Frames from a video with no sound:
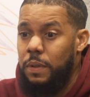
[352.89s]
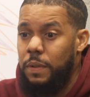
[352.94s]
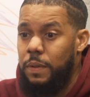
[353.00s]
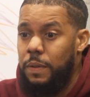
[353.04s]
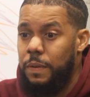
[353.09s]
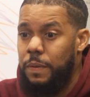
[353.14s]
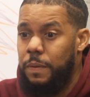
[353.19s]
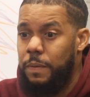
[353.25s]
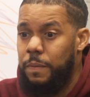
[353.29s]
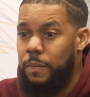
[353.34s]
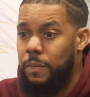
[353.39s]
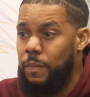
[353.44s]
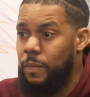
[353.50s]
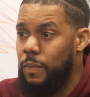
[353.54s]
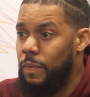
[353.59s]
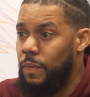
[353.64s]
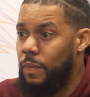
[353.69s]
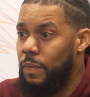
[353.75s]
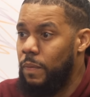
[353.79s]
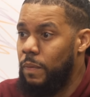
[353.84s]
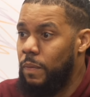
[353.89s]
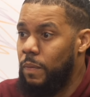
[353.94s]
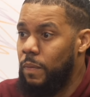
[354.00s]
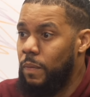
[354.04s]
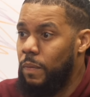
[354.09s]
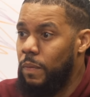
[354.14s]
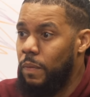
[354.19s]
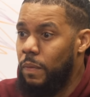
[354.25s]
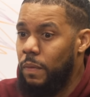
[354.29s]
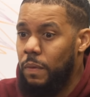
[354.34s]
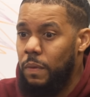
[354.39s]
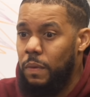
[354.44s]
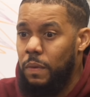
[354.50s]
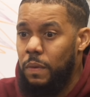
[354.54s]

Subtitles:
Nobody speaks.